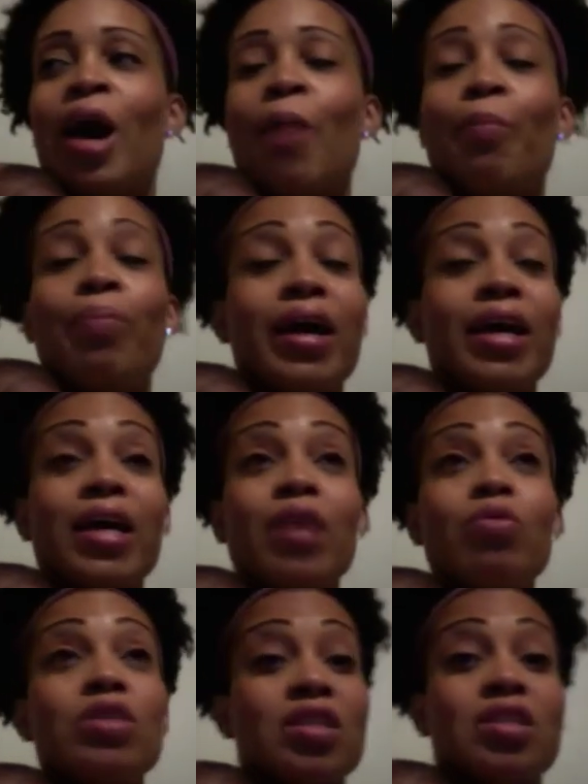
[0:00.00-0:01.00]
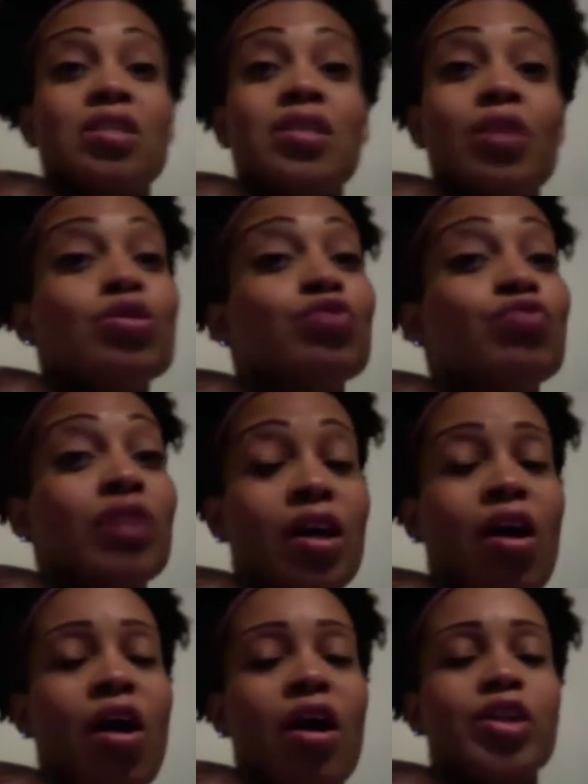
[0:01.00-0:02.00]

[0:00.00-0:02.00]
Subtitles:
But it was really hard.